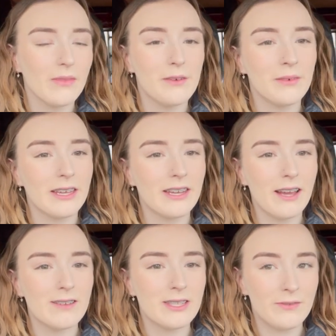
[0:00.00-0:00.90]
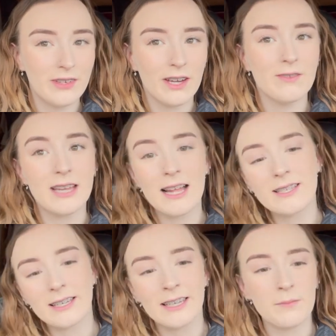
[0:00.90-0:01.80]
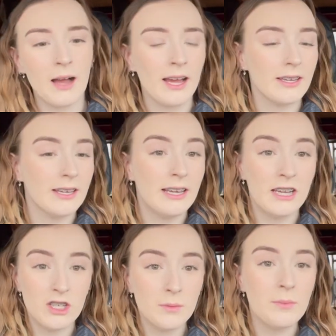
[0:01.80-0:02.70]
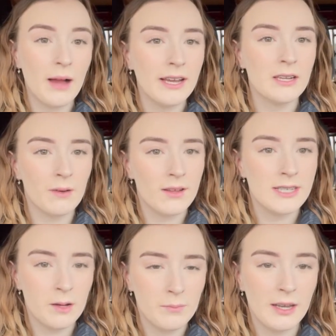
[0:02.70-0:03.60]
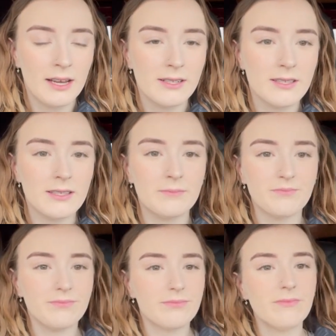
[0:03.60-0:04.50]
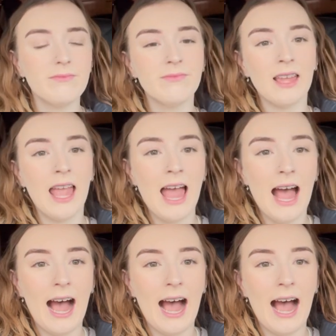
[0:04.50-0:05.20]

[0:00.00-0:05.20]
We're gonna go to the field. Dad's gonna get back. He should be back in about 10 minutes.